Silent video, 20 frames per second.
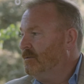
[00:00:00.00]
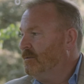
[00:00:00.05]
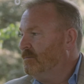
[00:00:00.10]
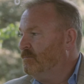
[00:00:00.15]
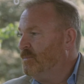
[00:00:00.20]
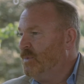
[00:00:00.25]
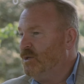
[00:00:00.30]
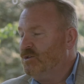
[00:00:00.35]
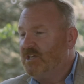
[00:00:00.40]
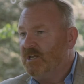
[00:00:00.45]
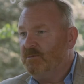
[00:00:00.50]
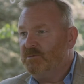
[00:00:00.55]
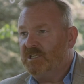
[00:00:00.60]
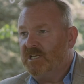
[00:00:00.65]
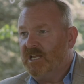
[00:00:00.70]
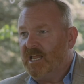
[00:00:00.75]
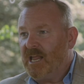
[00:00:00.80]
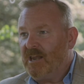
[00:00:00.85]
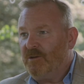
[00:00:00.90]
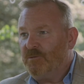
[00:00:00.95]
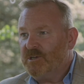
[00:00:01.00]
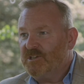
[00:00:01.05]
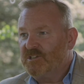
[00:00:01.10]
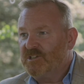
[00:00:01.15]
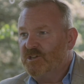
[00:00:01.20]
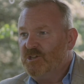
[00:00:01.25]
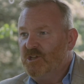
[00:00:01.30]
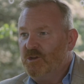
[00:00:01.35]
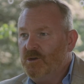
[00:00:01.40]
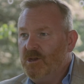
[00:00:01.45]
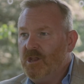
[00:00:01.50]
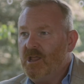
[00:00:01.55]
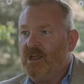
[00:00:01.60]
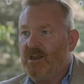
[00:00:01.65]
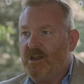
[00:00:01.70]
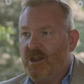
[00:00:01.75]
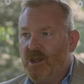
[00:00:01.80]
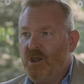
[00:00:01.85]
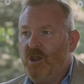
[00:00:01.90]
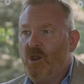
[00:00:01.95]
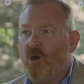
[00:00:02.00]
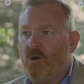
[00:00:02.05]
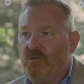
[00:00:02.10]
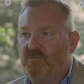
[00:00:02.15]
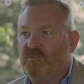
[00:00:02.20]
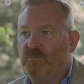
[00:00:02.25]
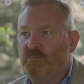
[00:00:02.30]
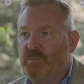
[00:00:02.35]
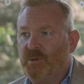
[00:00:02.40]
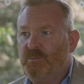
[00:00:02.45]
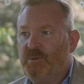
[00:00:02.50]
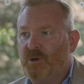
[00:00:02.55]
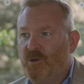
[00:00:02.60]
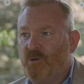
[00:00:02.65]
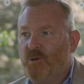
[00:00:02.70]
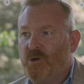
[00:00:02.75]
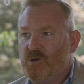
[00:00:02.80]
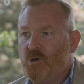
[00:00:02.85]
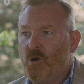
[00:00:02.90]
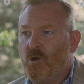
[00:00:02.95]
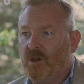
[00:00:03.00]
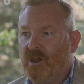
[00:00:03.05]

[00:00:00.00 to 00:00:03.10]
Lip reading: museums and galleries. So you learn a lot from people who are not